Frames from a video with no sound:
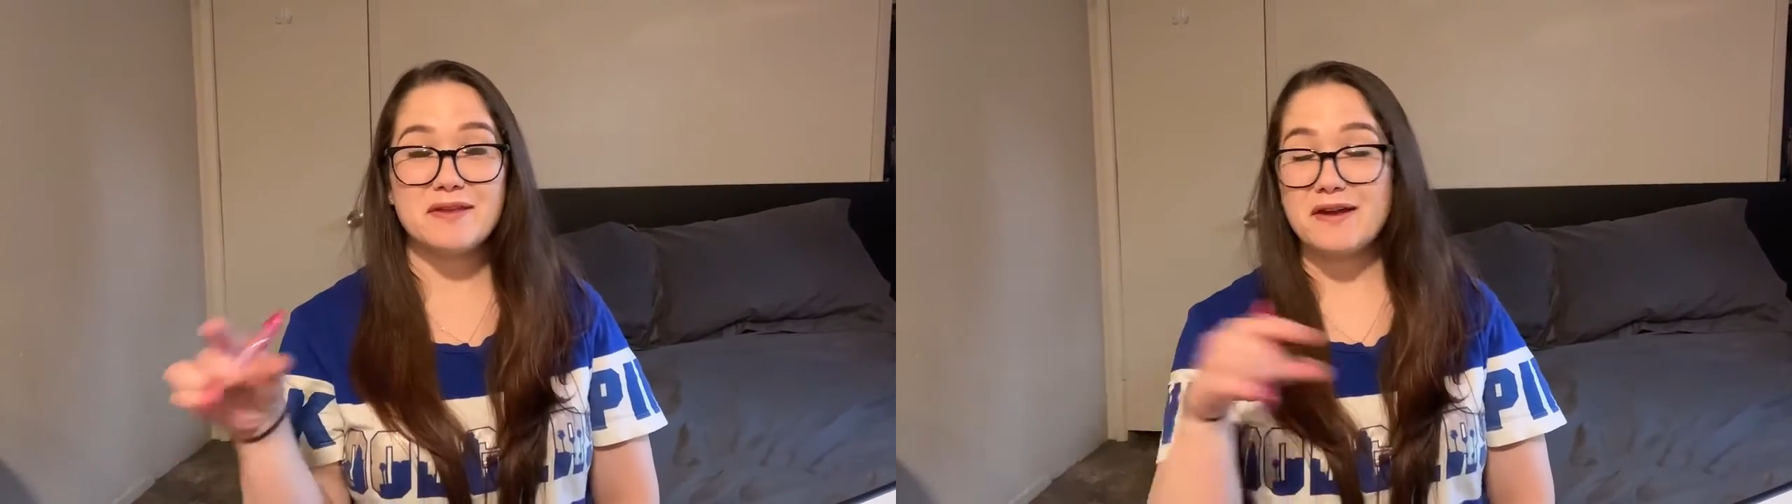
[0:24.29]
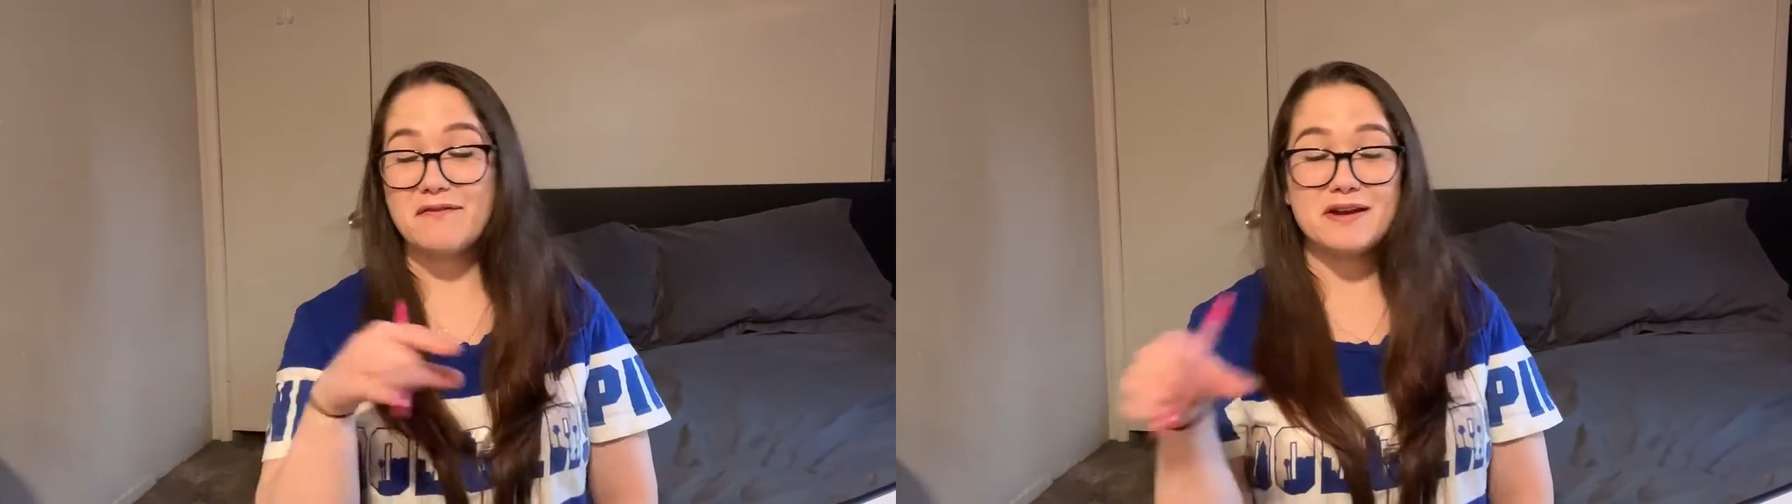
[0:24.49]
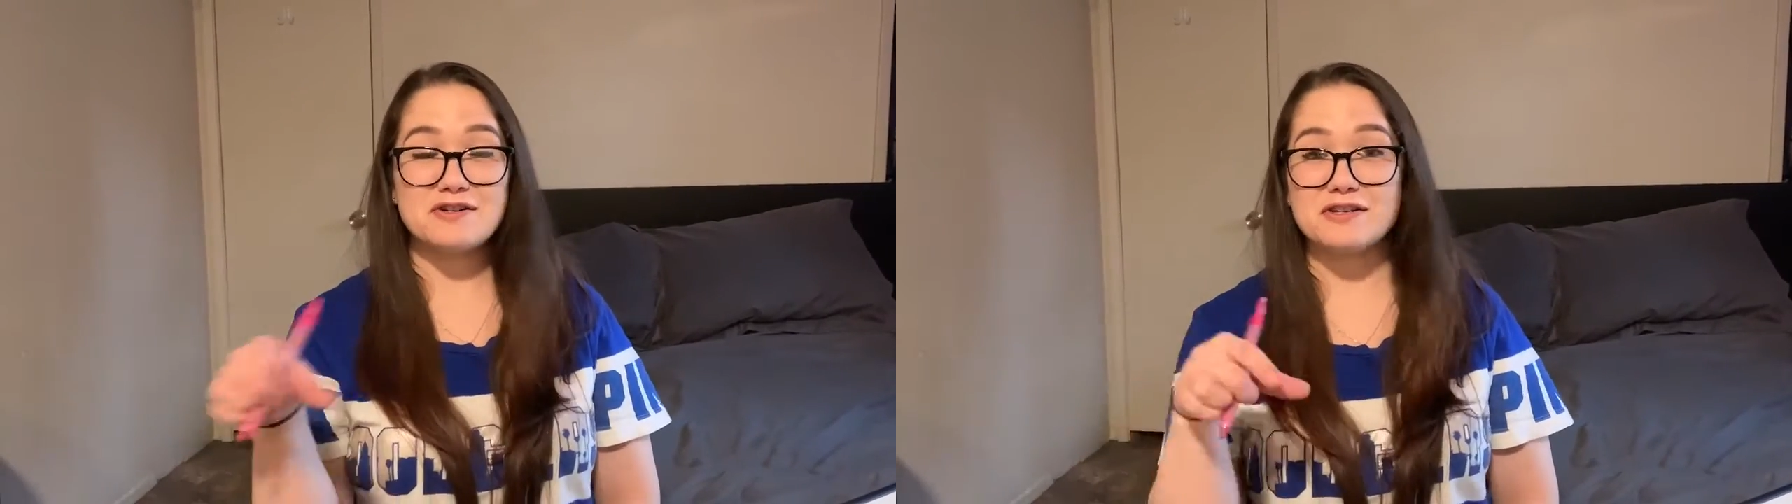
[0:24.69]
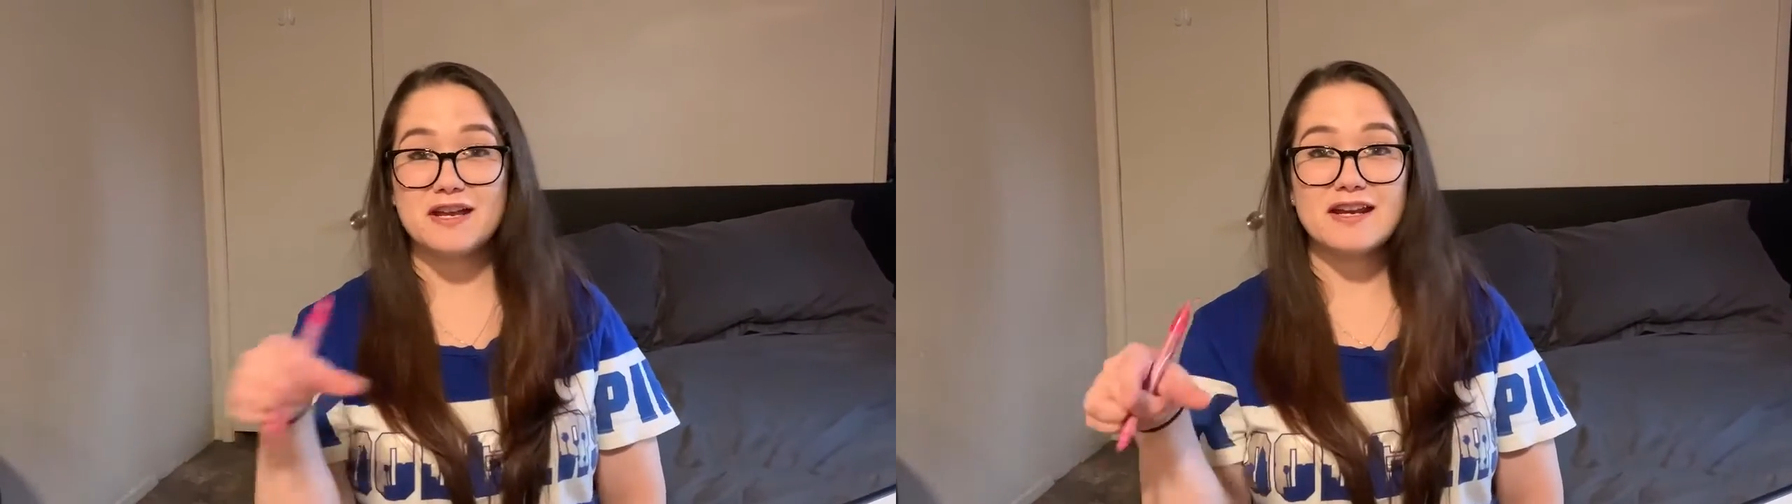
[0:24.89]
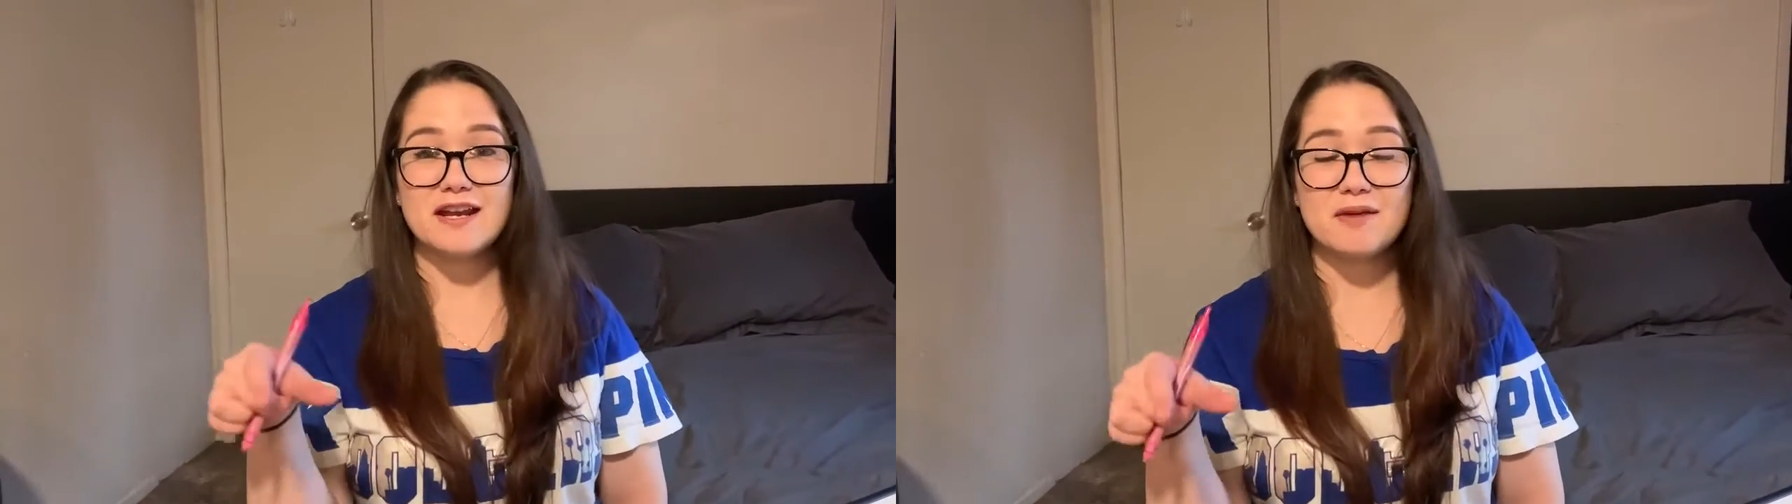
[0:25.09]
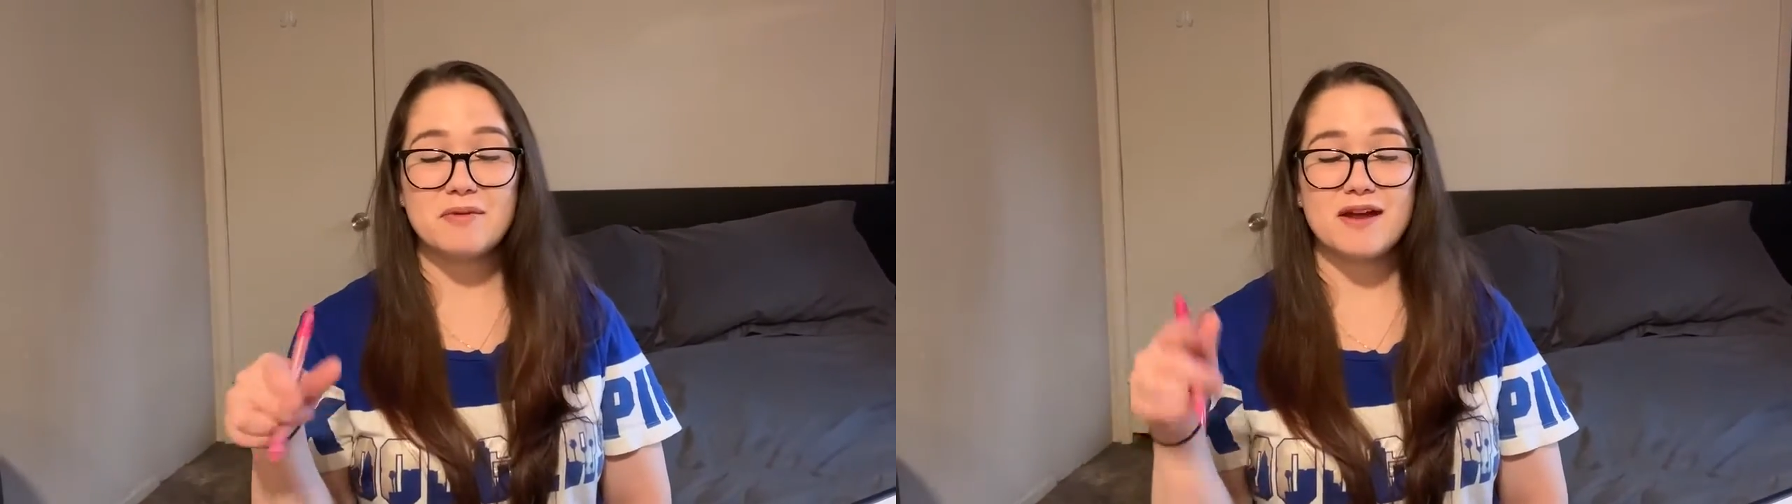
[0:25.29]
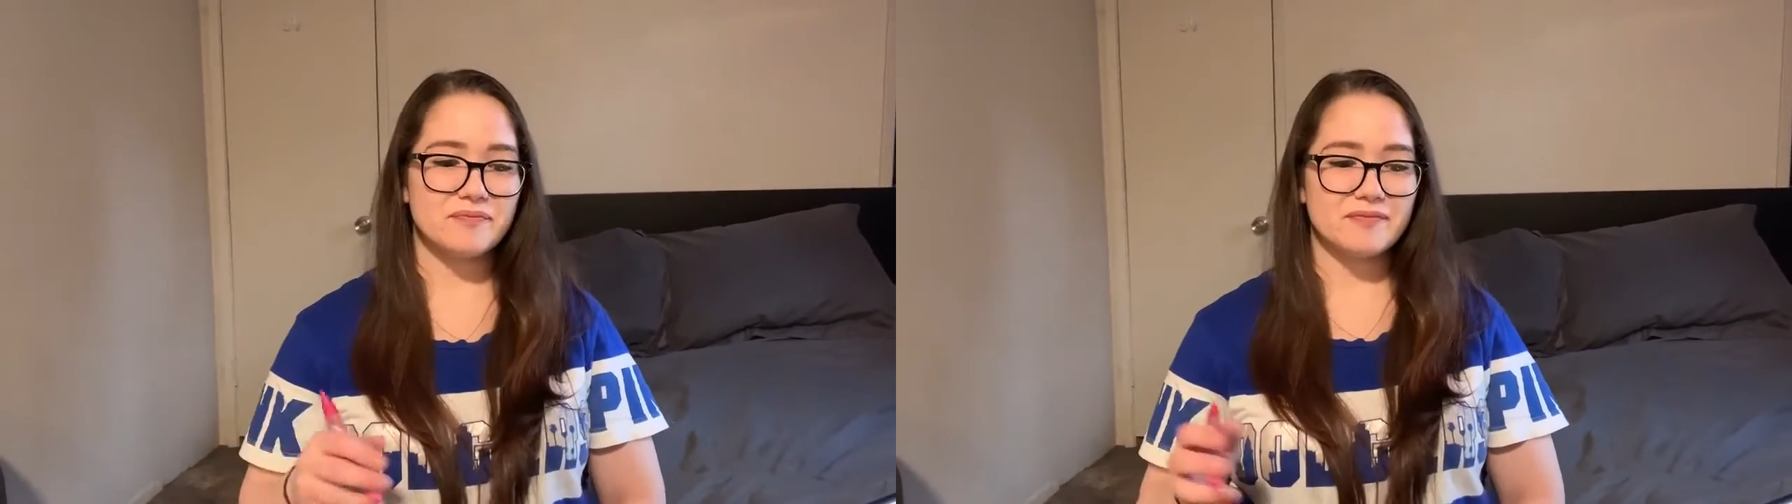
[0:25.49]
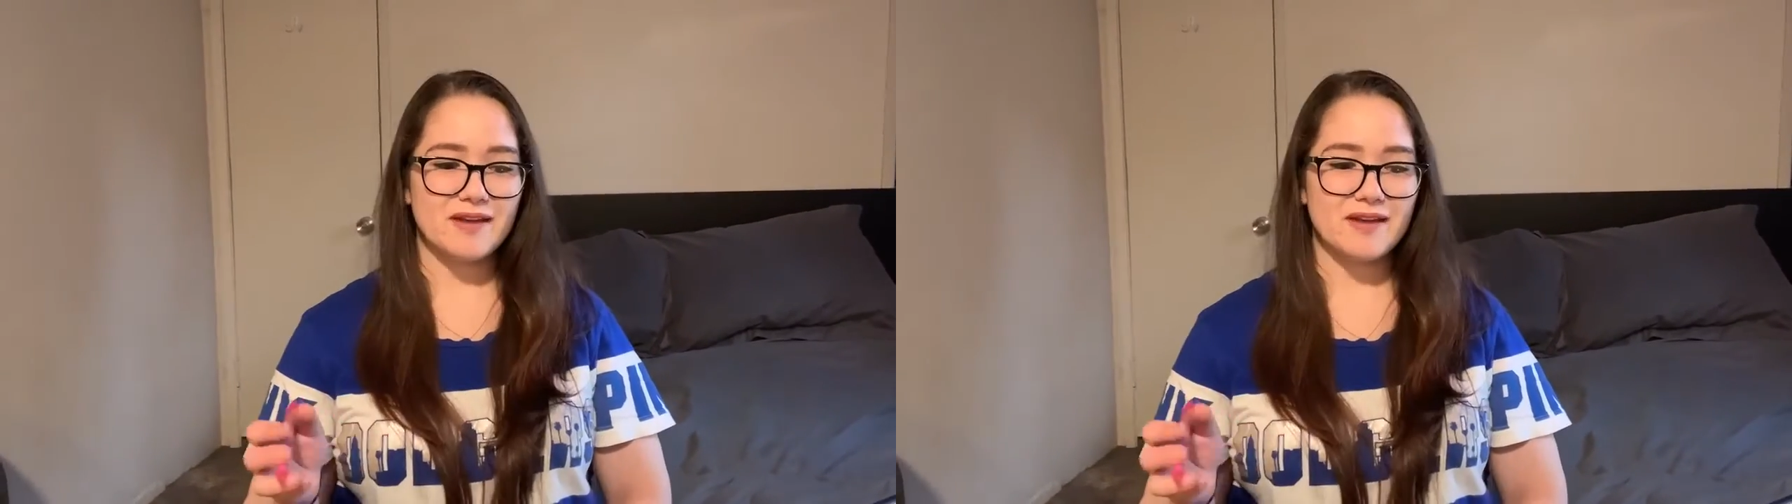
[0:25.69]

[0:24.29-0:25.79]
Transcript: the Avengers Endgame yet.